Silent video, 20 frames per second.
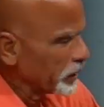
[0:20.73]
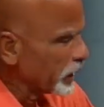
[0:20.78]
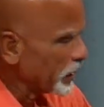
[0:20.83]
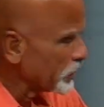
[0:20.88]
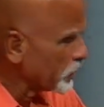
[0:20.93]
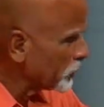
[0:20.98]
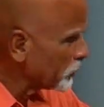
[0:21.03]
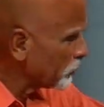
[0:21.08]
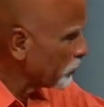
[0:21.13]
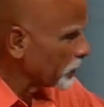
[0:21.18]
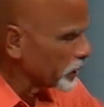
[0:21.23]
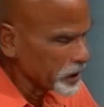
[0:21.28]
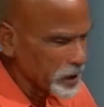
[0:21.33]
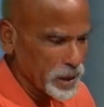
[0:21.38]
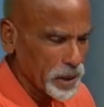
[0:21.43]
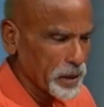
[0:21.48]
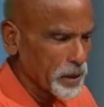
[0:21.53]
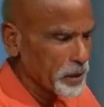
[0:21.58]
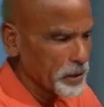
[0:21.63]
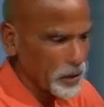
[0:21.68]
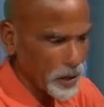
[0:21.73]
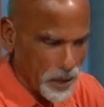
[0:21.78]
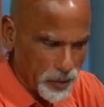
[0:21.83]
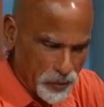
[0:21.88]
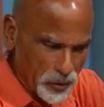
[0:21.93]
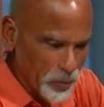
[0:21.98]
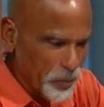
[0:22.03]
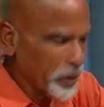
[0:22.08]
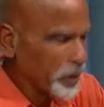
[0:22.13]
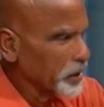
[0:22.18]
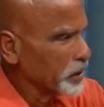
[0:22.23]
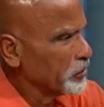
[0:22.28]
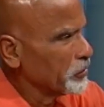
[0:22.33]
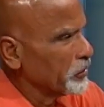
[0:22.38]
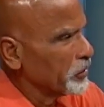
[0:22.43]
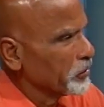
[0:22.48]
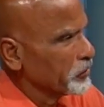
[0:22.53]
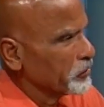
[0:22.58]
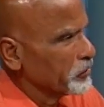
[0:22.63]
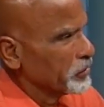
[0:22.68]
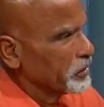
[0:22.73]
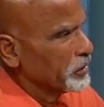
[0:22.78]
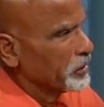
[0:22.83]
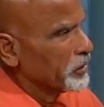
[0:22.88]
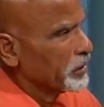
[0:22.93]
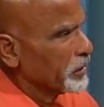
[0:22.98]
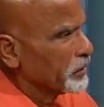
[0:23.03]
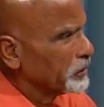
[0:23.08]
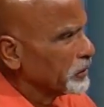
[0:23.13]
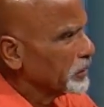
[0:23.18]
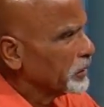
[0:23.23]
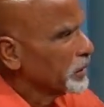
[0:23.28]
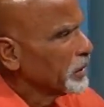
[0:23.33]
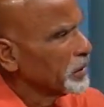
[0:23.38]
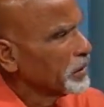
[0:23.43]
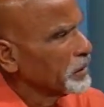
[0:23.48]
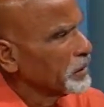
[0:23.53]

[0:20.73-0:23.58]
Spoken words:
You catch a drug dealer, you have to bring the drugs in. You have to,